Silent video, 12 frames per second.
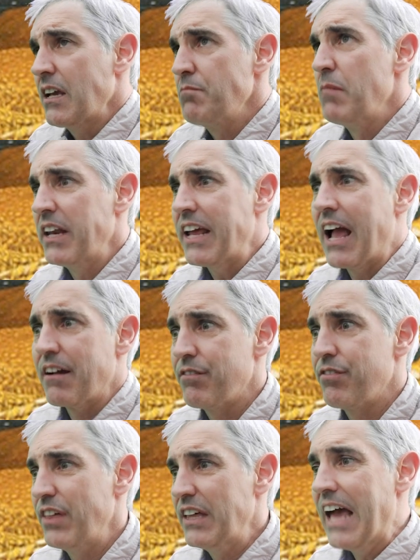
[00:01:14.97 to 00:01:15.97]
money out of
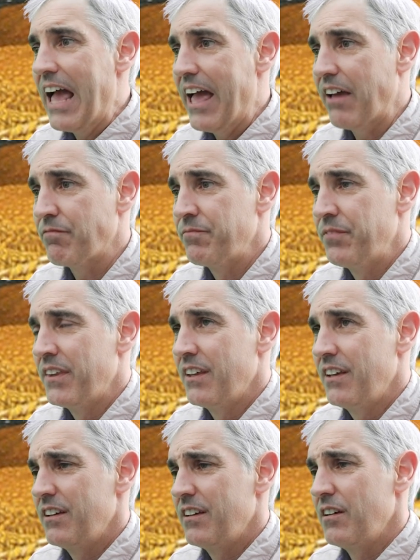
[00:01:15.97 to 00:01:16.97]
thin air.
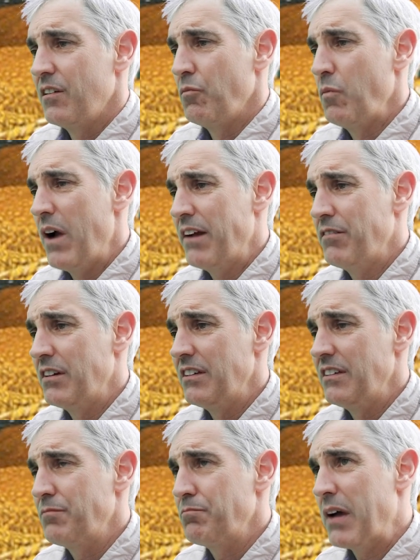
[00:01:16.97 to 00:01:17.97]

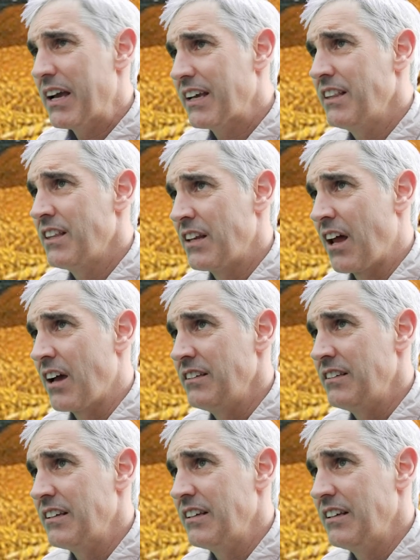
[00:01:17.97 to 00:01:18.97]
Whereas back in the
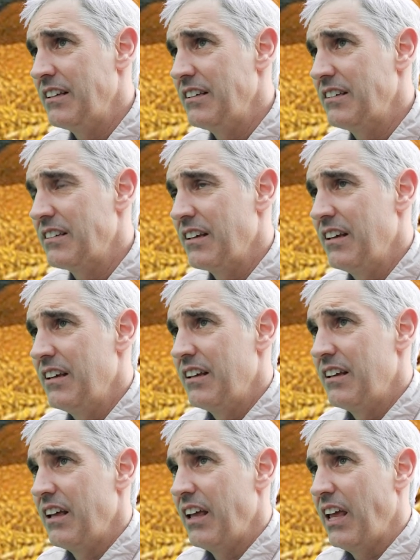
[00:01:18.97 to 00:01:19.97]
90s,
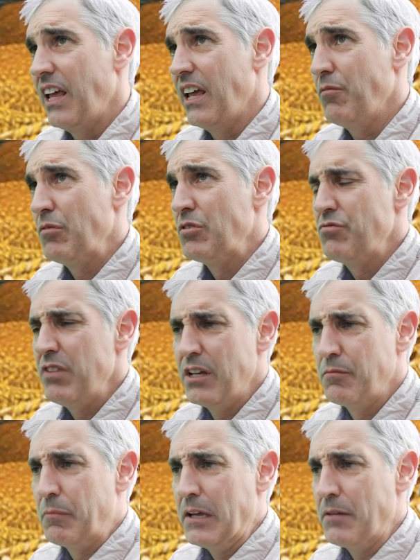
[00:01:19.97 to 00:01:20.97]
it was
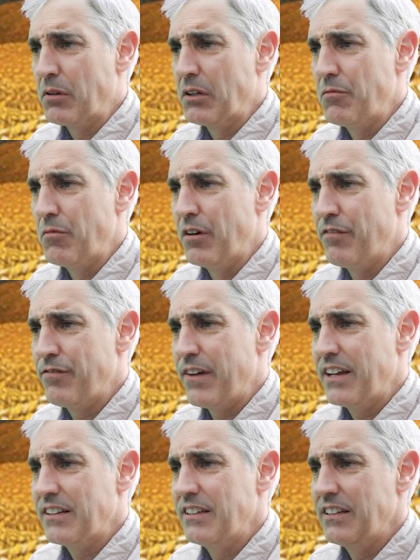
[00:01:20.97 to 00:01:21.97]
real people that were
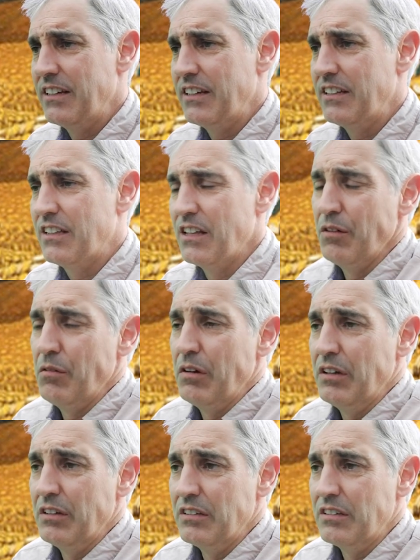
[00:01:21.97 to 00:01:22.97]
affected. There
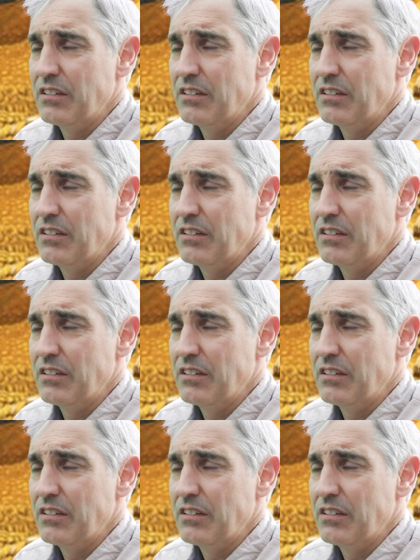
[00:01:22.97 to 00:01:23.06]
was